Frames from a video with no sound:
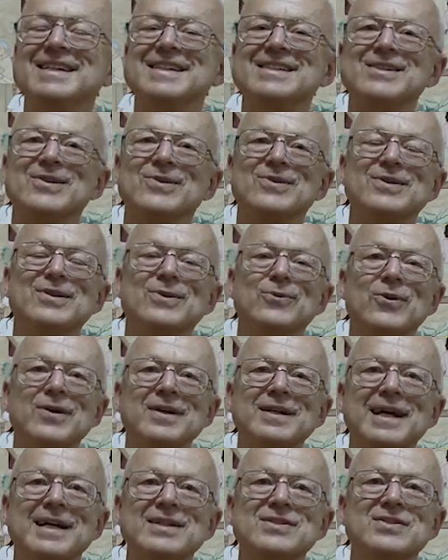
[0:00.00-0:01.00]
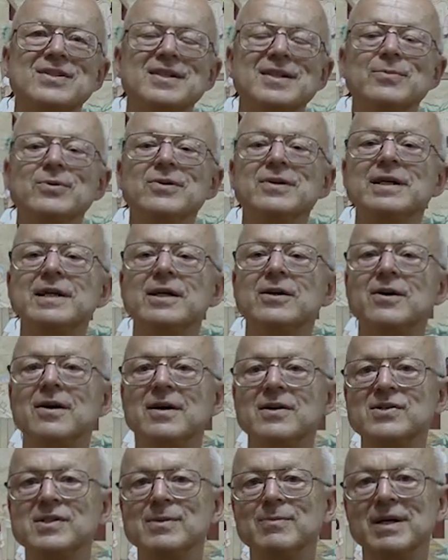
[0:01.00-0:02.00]
so word gets to the Buddha, he
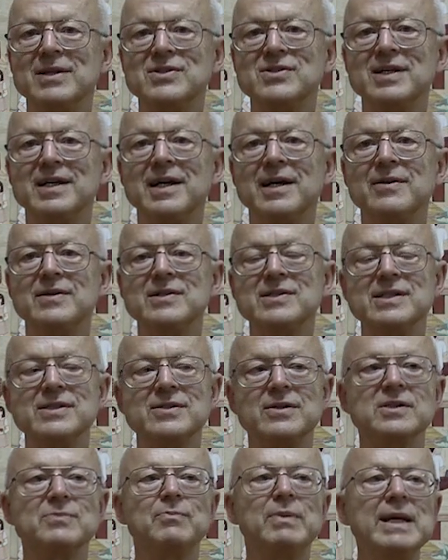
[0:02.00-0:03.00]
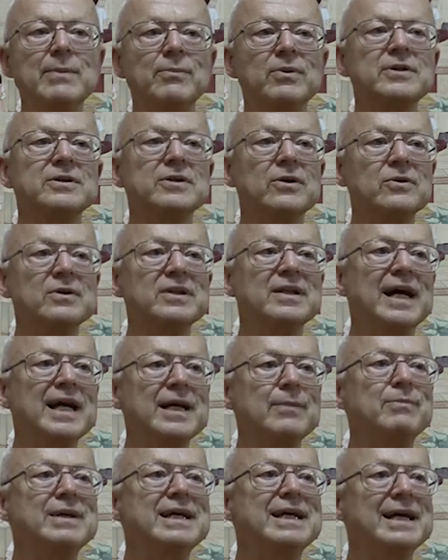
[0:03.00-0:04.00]
calls the monks together. He says, look, people don't
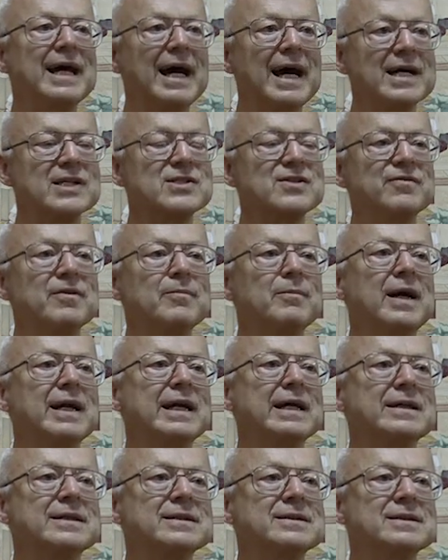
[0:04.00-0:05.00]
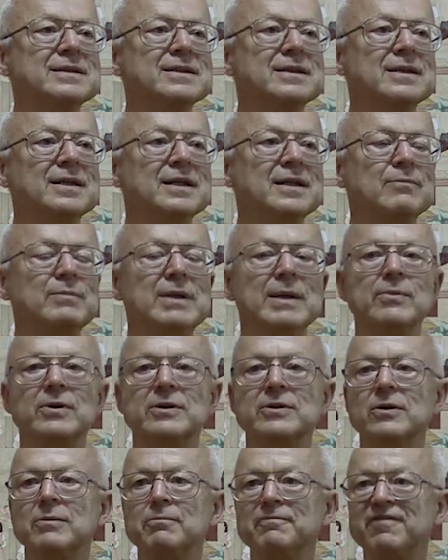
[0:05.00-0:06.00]
like being asked for money. People
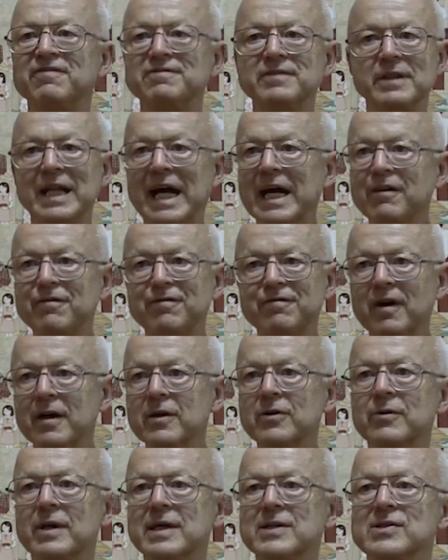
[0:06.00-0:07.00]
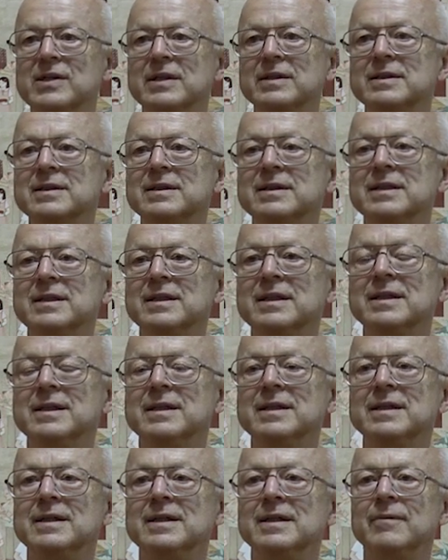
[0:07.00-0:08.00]
don't like fundraising.
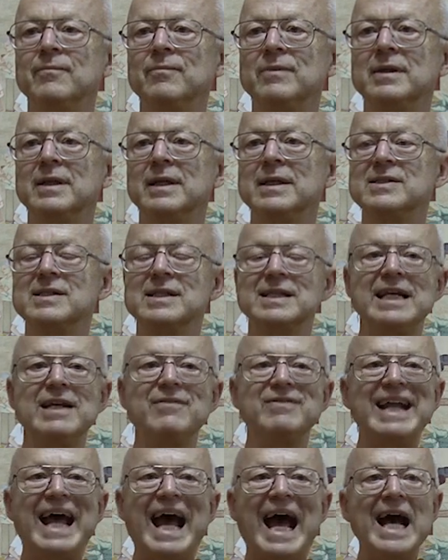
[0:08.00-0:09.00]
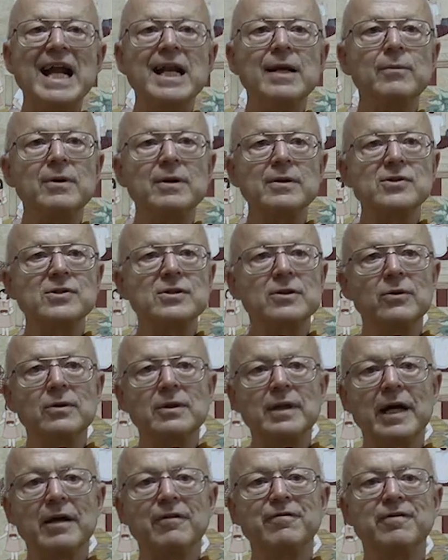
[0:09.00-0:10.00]
He said, even animals don't
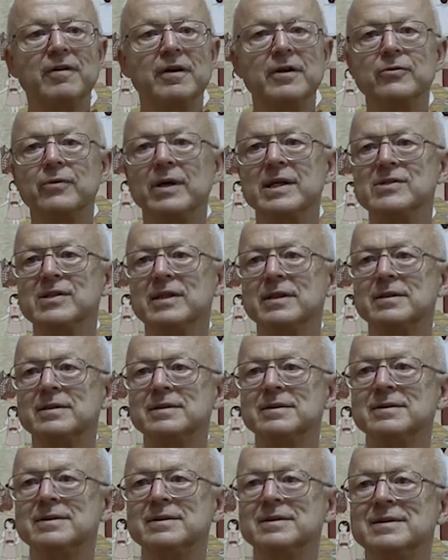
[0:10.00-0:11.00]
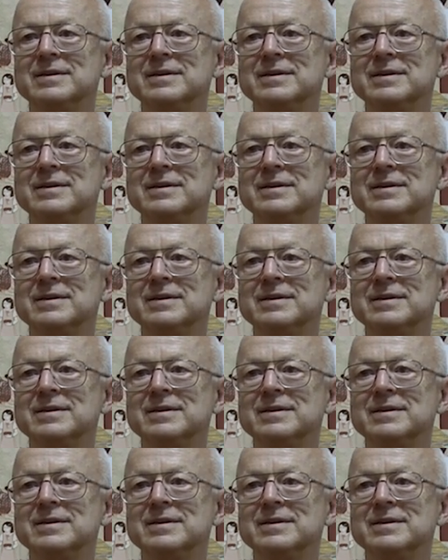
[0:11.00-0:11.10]
like fundraising.